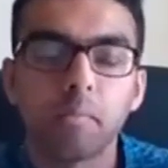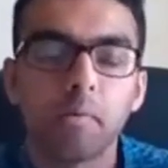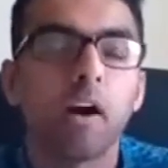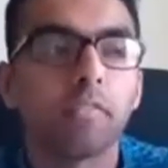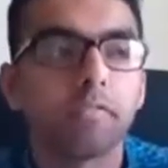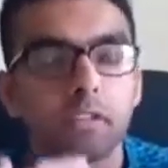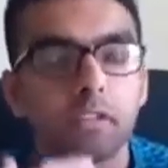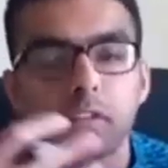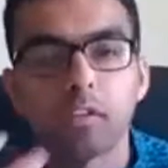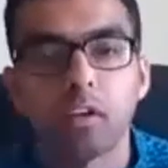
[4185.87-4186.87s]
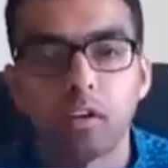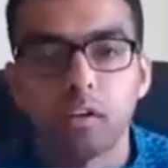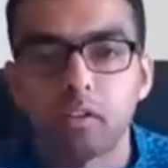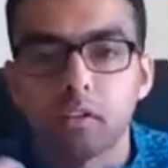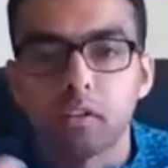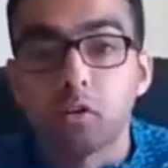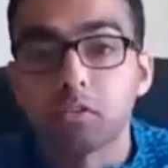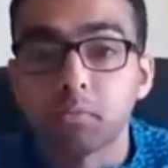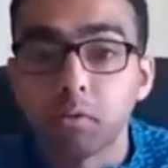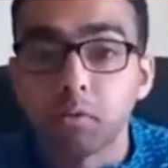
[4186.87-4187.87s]
after the
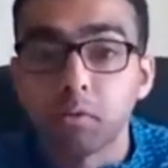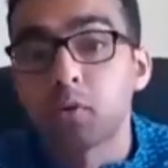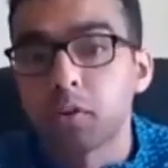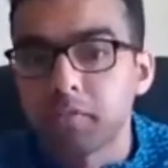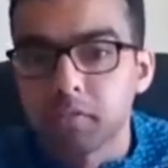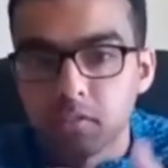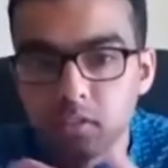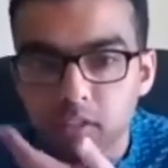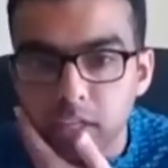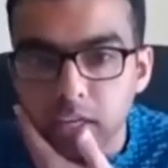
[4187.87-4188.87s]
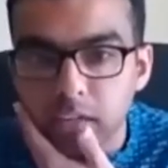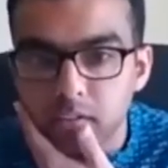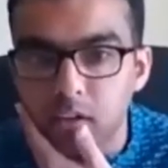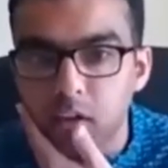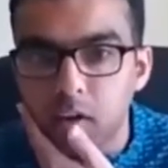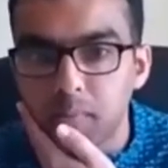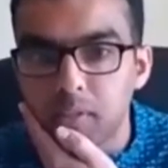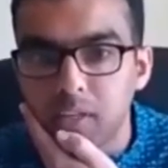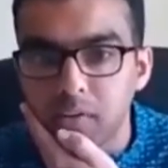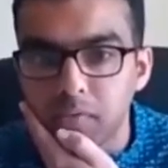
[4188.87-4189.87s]
toxic moment, or if a society has
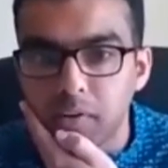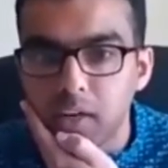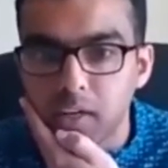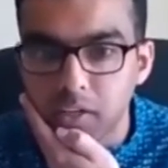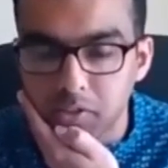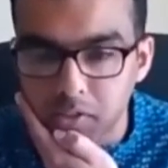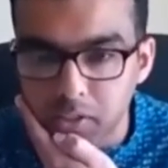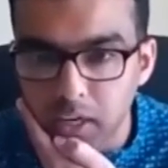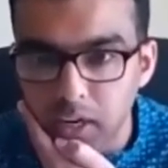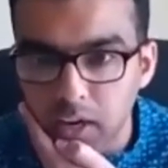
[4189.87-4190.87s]
particularly violent history,